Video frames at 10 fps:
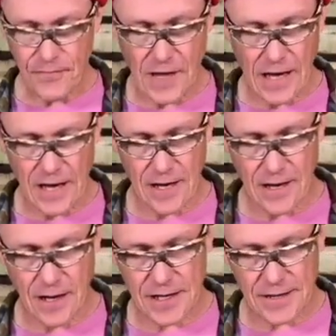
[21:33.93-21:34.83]

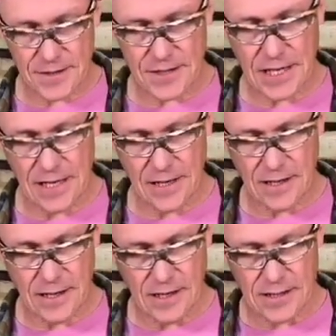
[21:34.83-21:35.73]
I can see
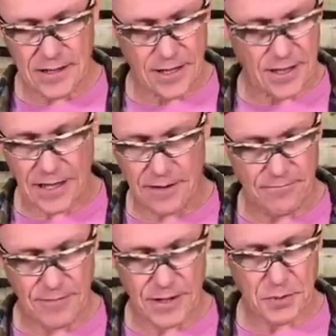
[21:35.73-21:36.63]
certainly
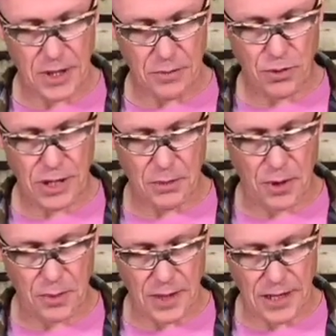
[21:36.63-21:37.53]
this being pretty
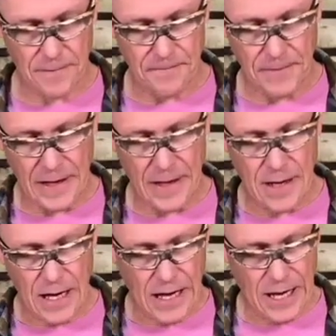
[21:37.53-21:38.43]
popular.
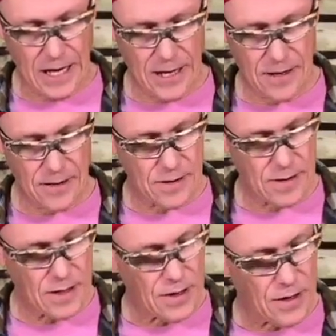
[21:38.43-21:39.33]

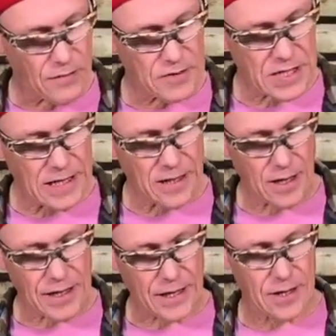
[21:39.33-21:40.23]
Obviously,
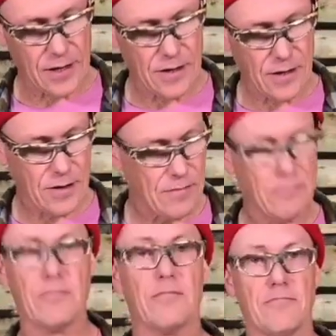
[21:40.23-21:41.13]
like
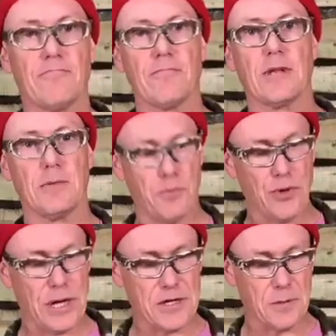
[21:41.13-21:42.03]

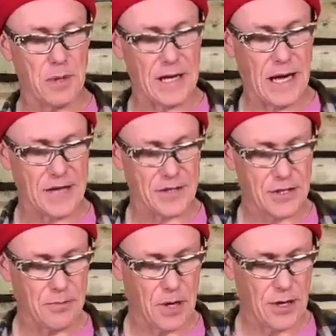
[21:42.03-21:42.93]
predictably, as
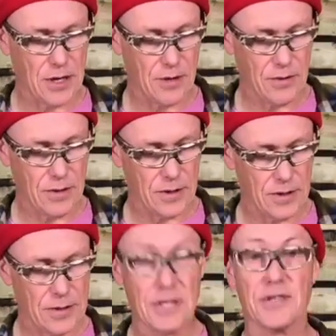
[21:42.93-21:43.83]
Shimano
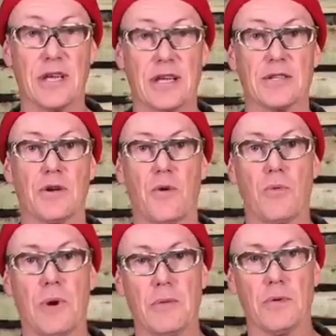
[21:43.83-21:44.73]
does things,
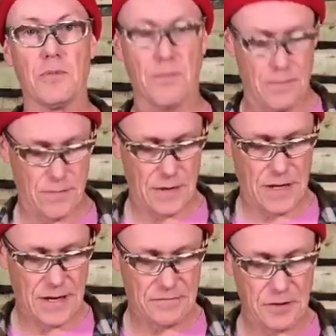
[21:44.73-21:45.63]
we will
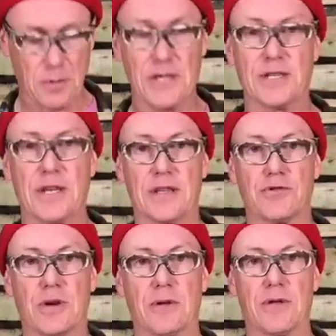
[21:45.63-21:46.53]
inevitably see this
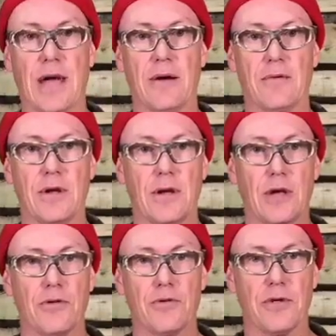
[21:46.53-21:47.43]
trickle down
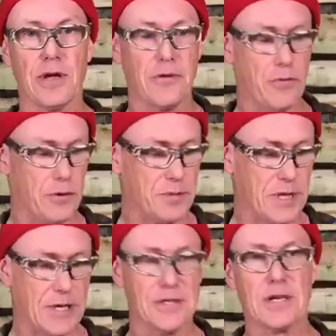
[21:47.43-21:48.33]
through the other group
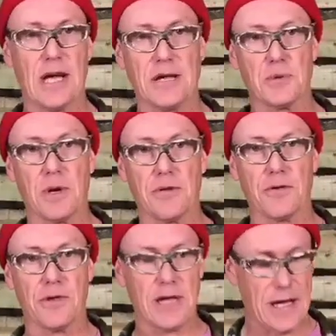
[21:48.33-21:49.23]
sets as we go through
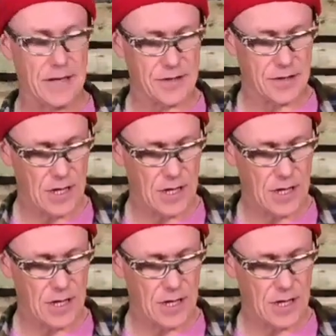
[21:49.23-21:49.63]
the years.